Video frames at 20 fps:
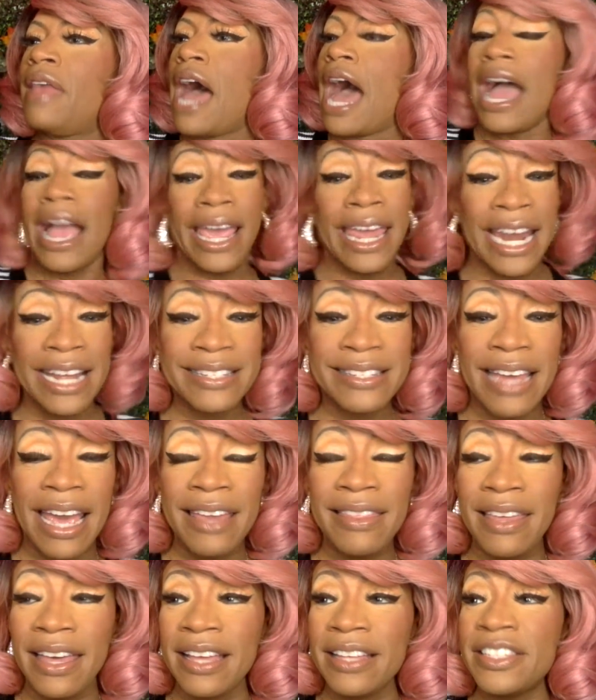Uh-oh. Can I
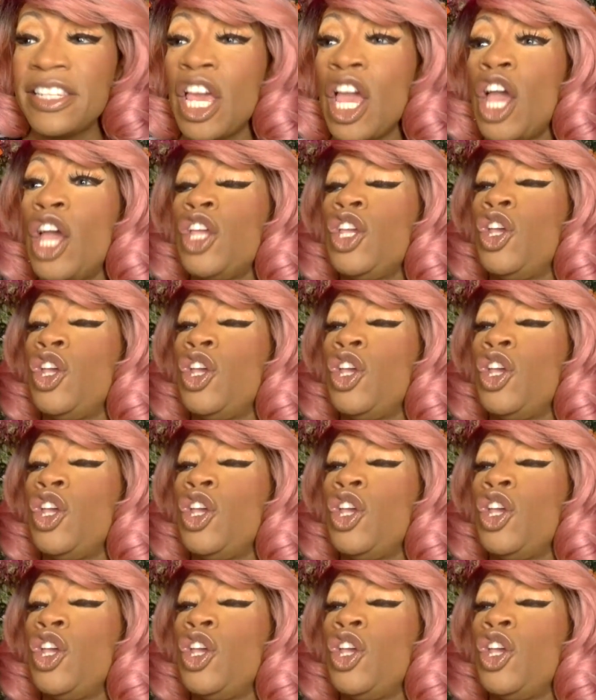say this?